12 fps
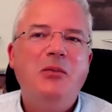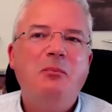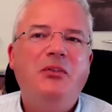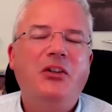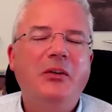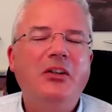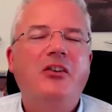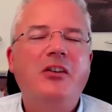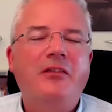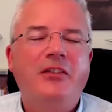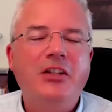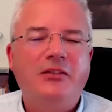So in
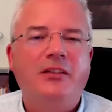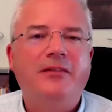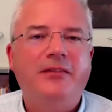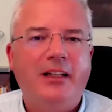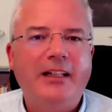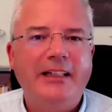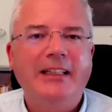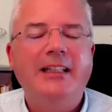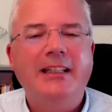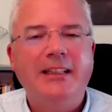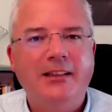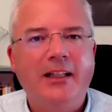order for you to fly
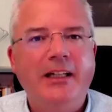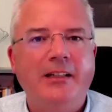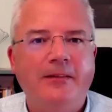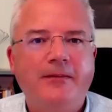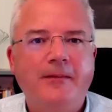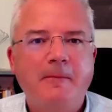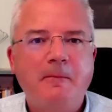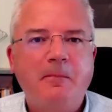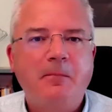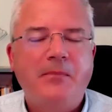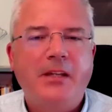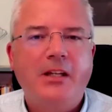in life,
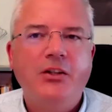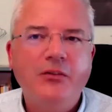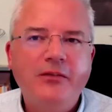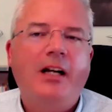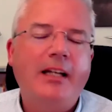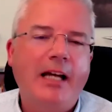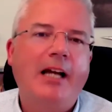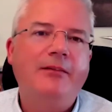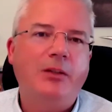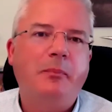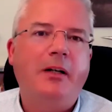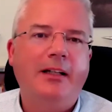you've got to have
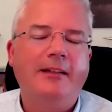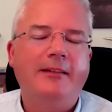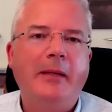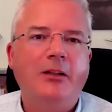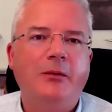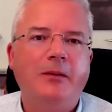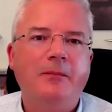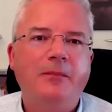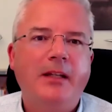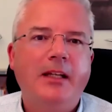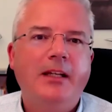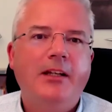your pilot's manual.
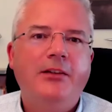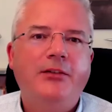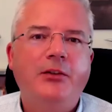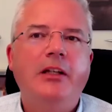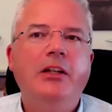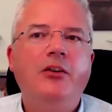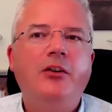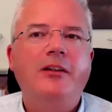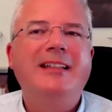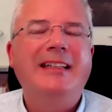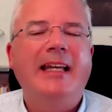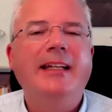So in order
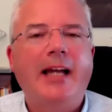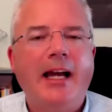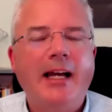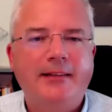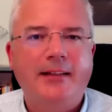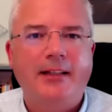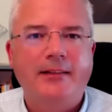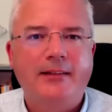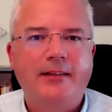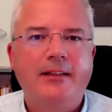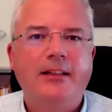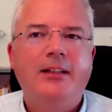to gain
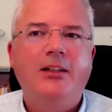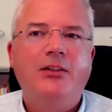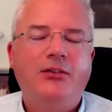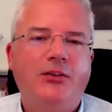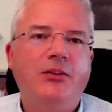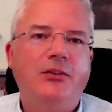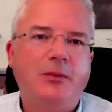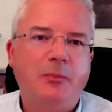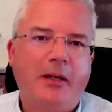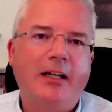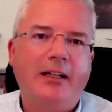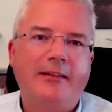access to the
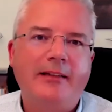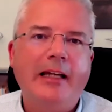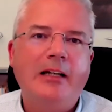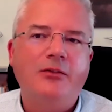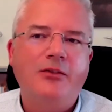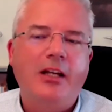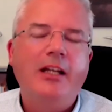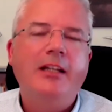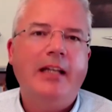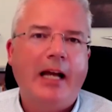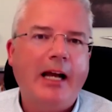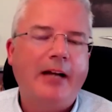pilot's lounge,
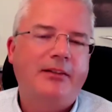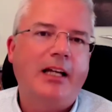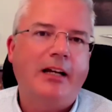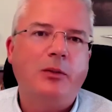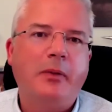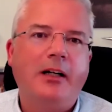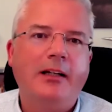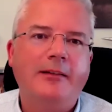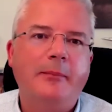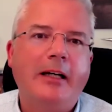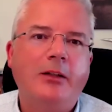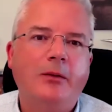you have to have your
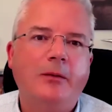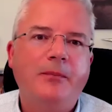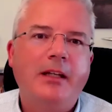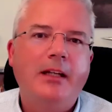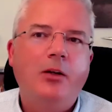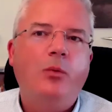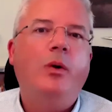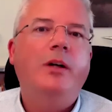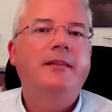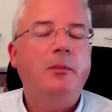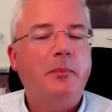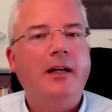pilot's manual.
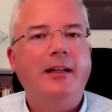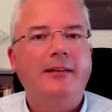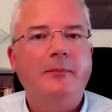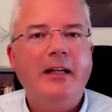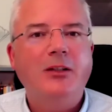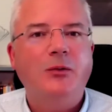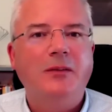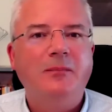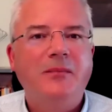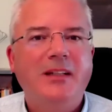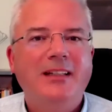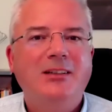What's the pilot's manual?
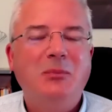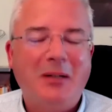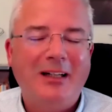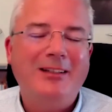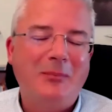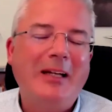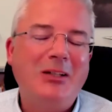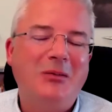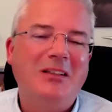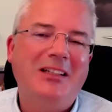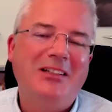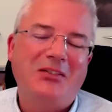The pilot's
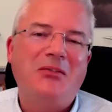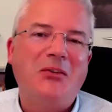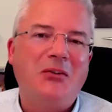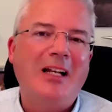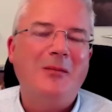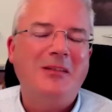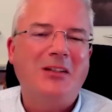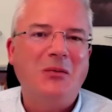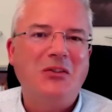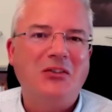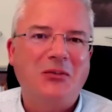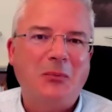manual is the 4 elements that we
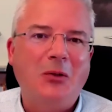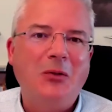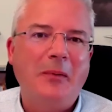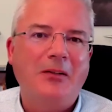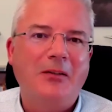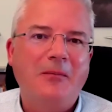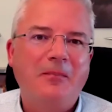just spoke about,